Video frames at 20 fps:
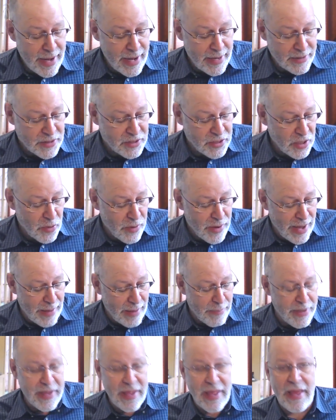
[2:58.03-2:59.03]
And so
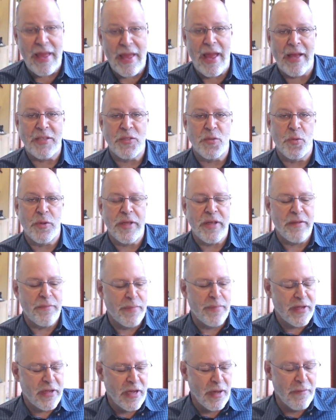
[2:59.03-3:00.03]
as we
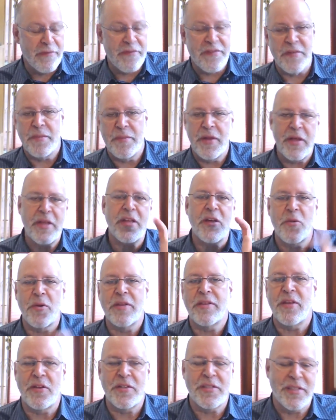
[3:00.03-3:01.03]
become familiar
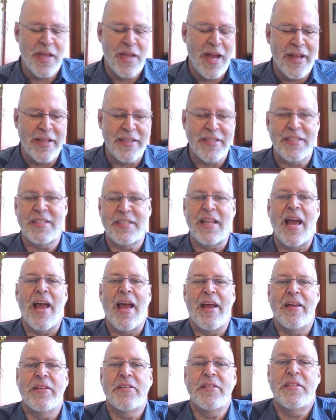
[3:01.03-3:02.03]
with those 9
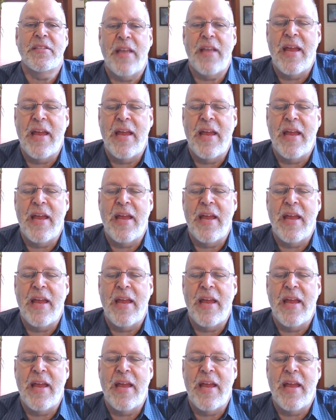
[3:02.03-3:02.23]
styles,